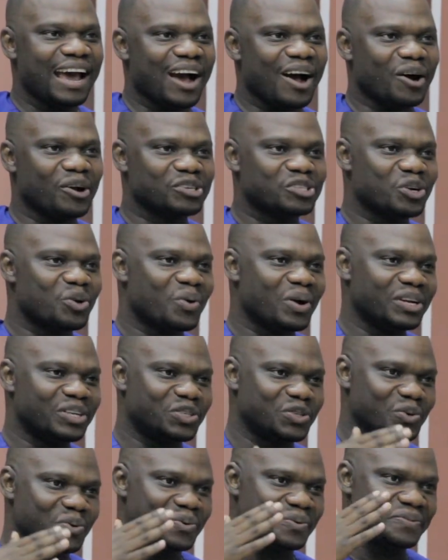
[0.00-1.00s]
I also
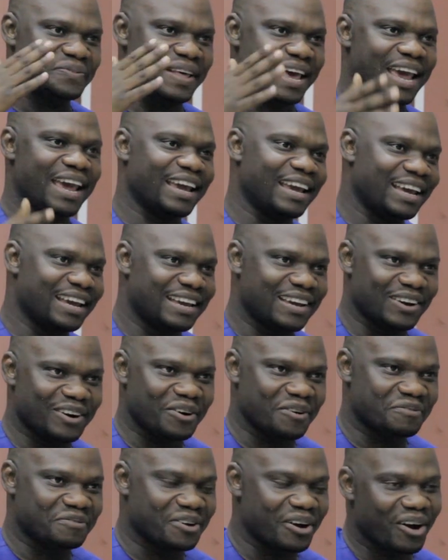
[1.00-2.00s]
want to thank,
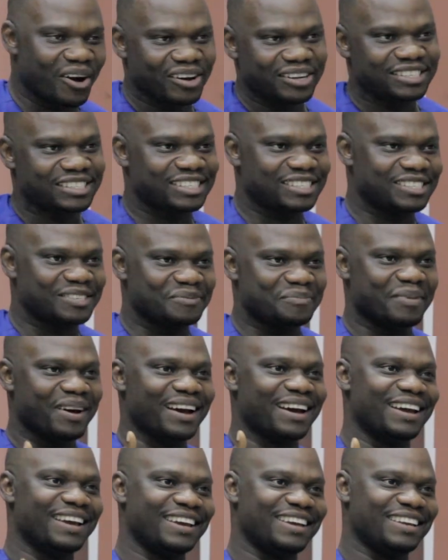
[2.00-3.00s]
of course,
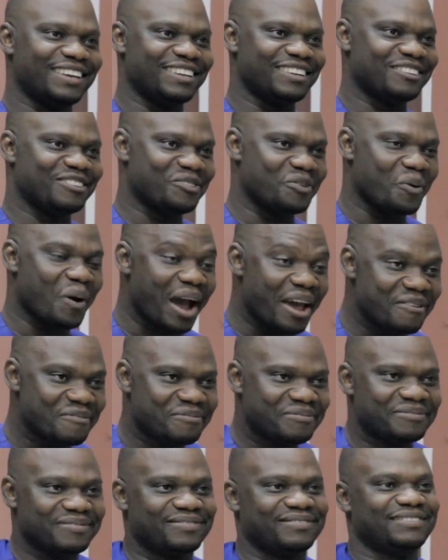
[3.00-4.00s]
my
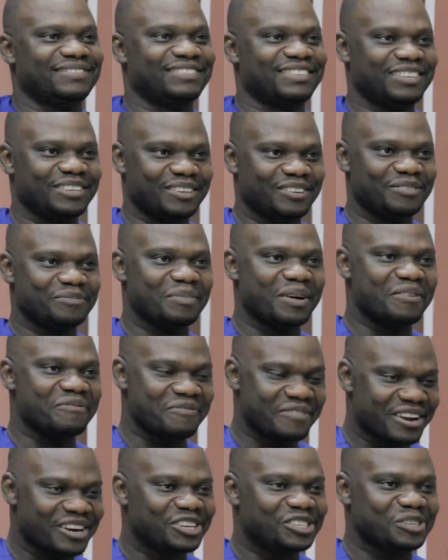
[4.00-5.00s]
wife, my
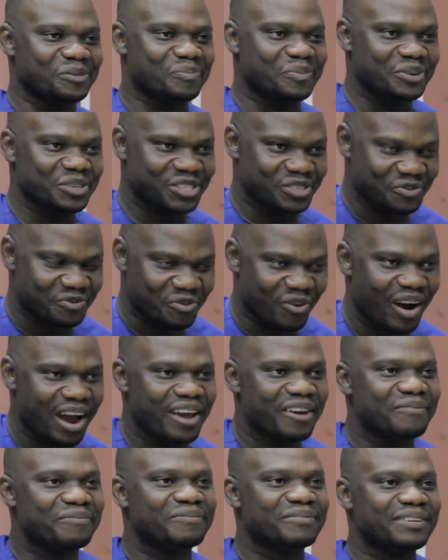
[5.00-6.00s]
very supportive
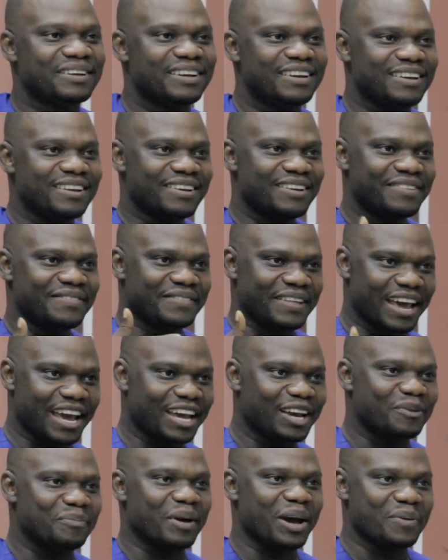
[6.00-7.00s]
wife.
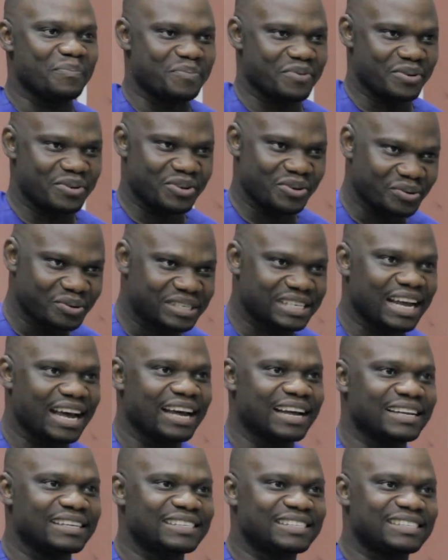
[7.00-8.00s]
Thank my
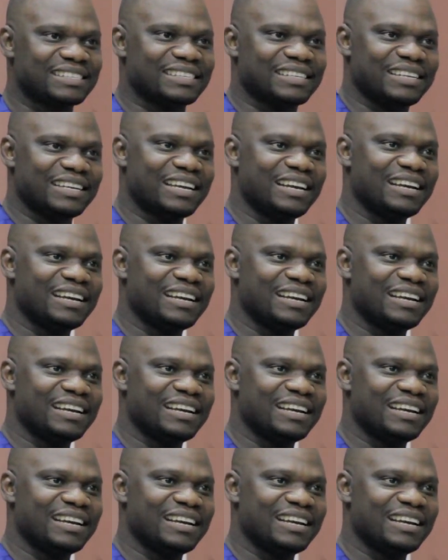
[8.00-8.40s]
producers,